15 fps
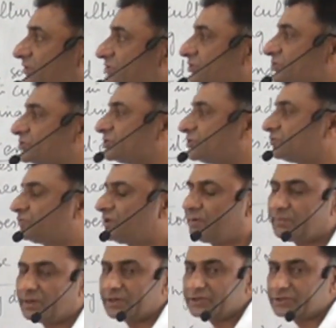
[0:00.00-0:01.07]
Russian
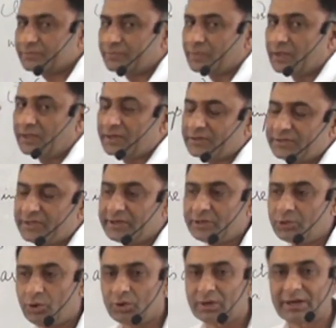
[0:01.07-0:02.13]
formalism. That
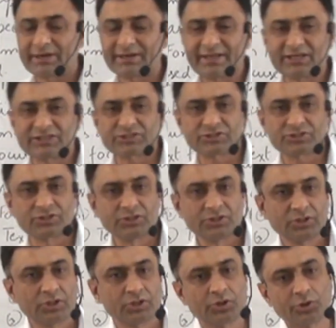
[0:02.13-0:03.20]
no context,
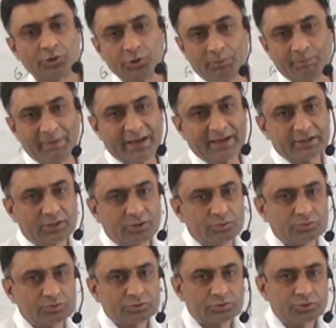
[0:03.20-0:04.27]
no
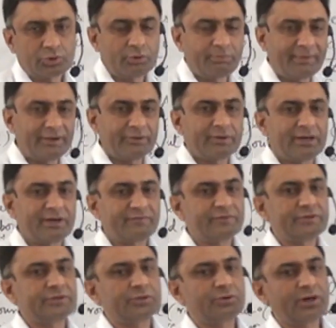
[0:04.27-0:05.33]
background, no
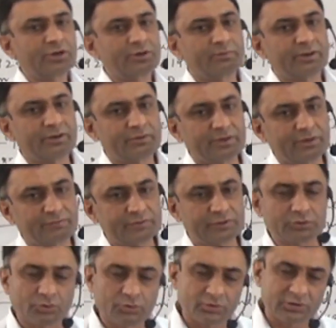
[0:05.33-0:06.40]
biography, no autobiography,
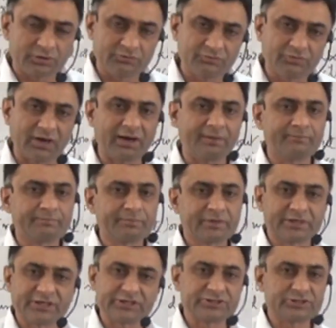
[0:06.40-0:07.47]
only form
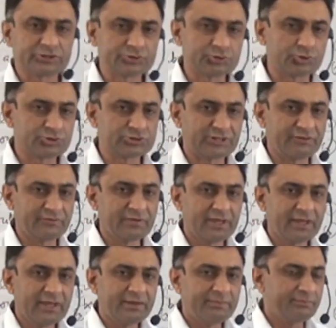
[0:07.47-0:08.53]
is the source of
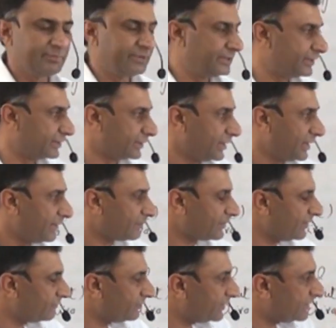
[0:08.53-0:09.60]
meaning.
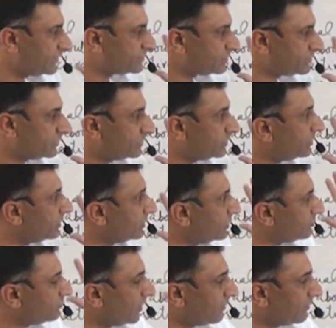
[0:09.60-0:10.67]
And whereas
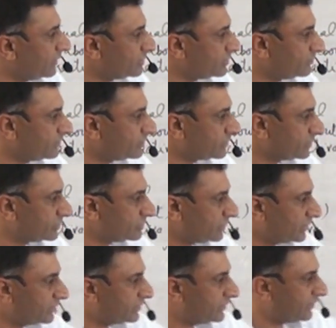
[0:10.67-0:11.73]
this formalism is
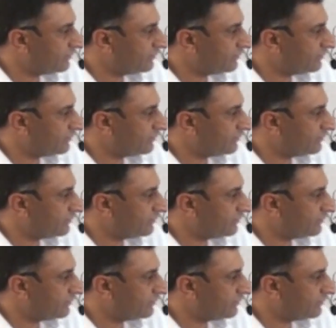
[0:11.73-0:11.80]
concerned, there